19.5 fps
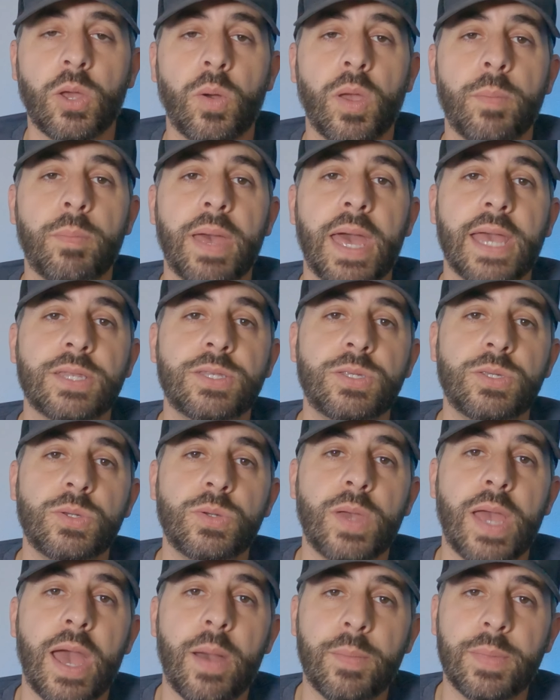going back
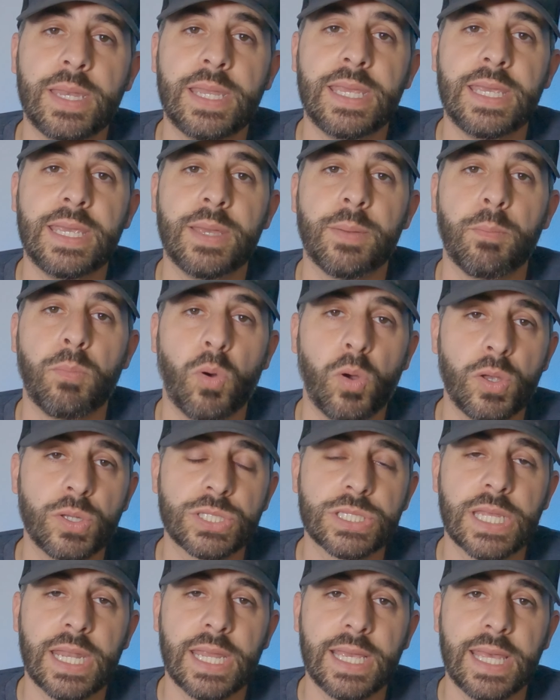to how many boils
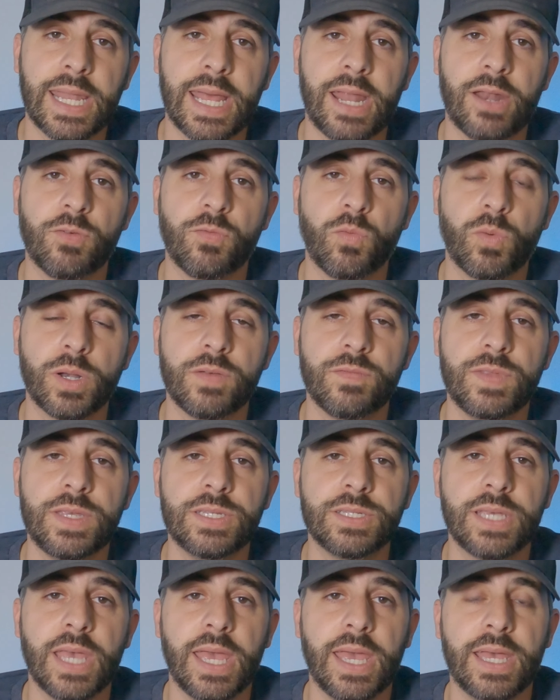can I get out of one of
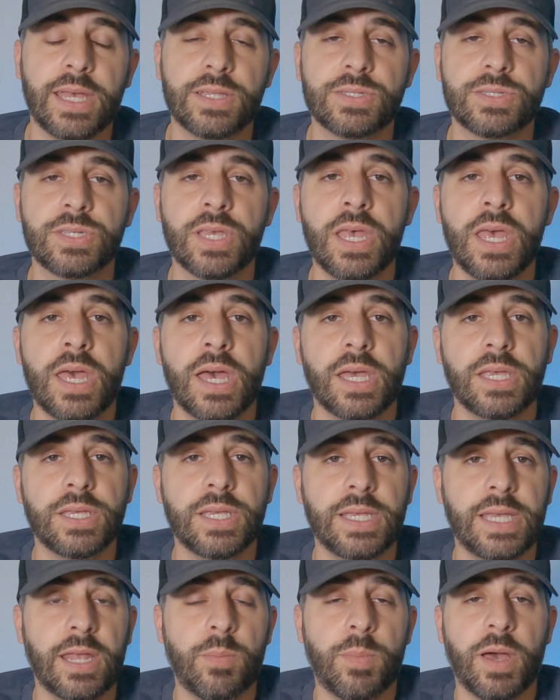these cans, you
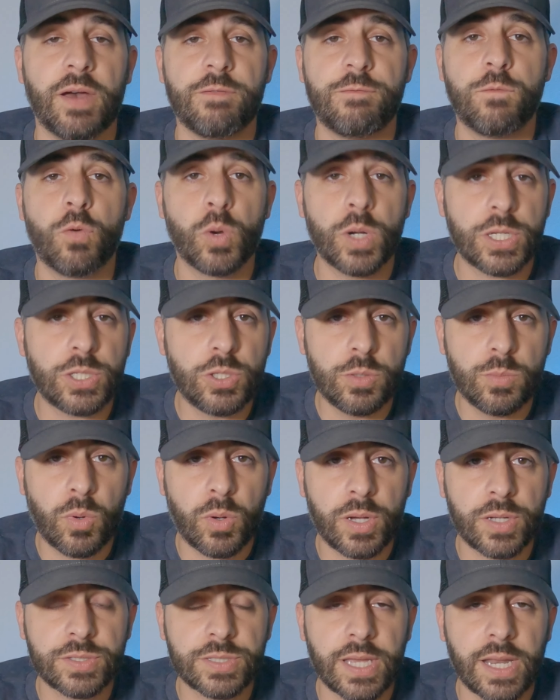can get about 42
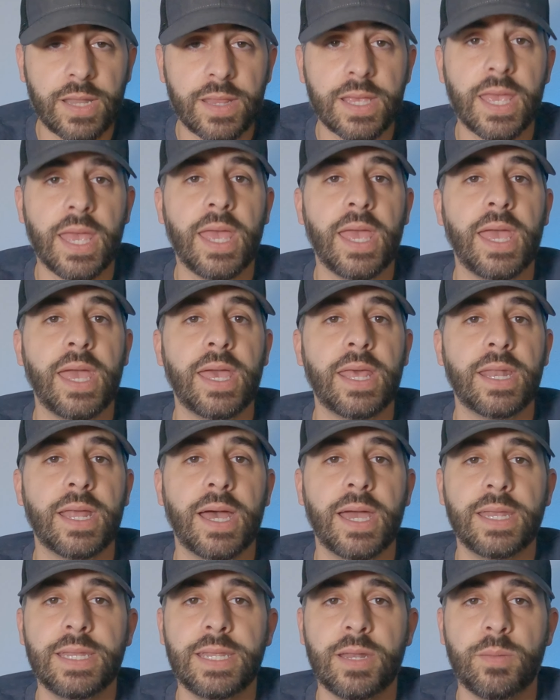boils out of the can.
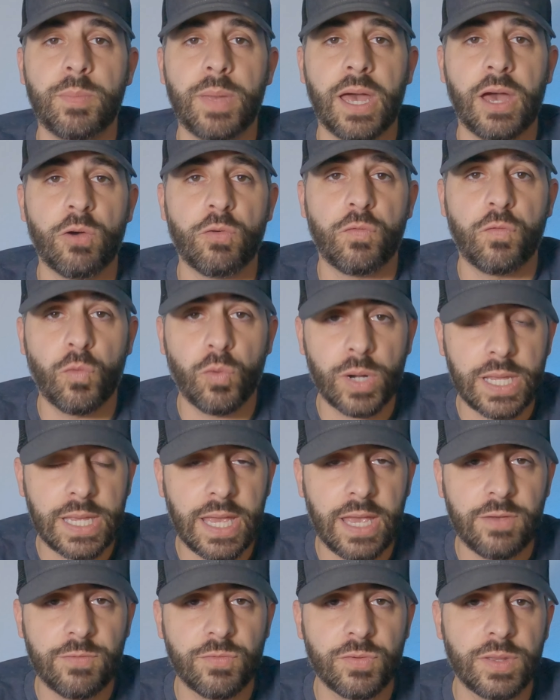I need about
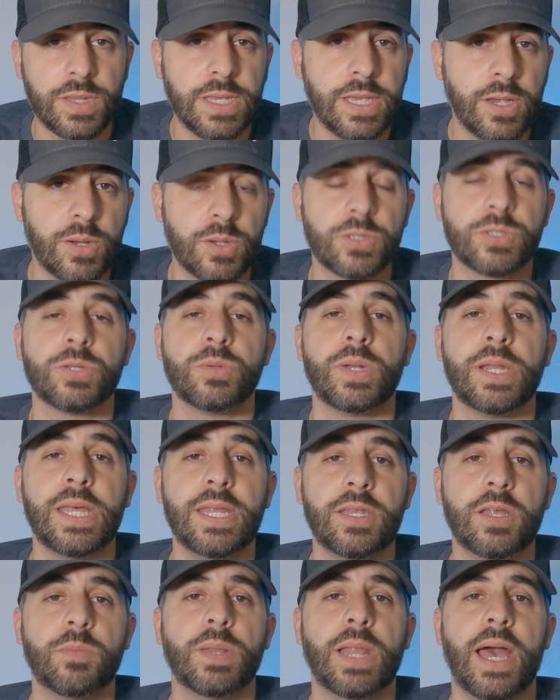48 for the year, so it
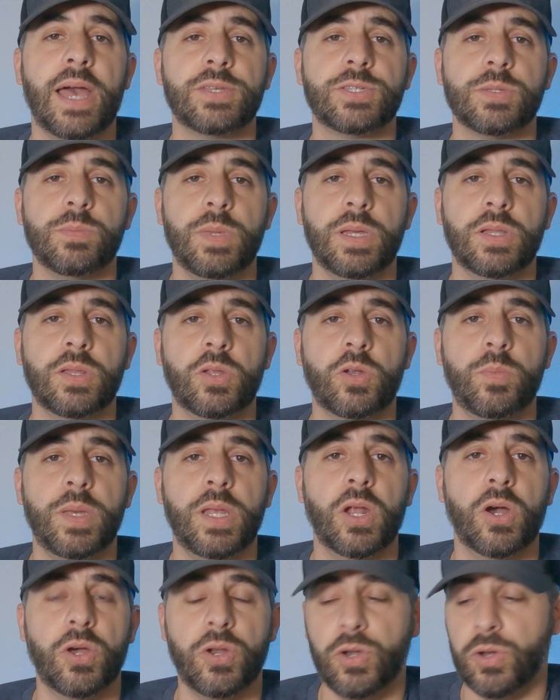ended up lasting me a little
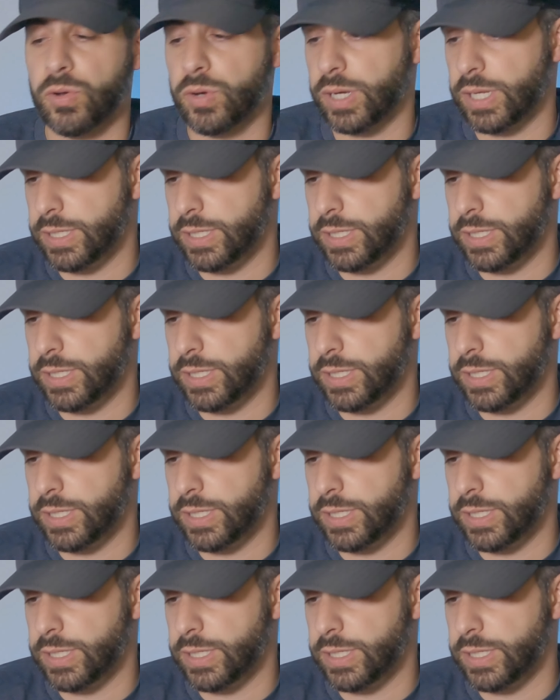bit under a